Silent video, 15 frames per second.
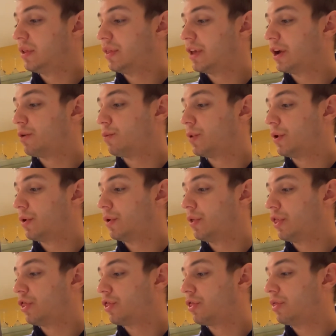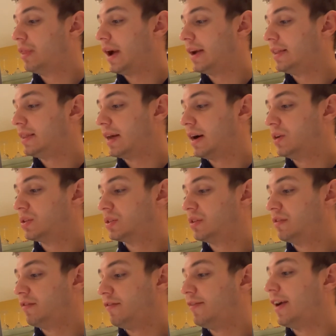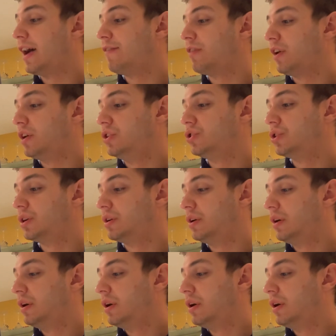there were 9,500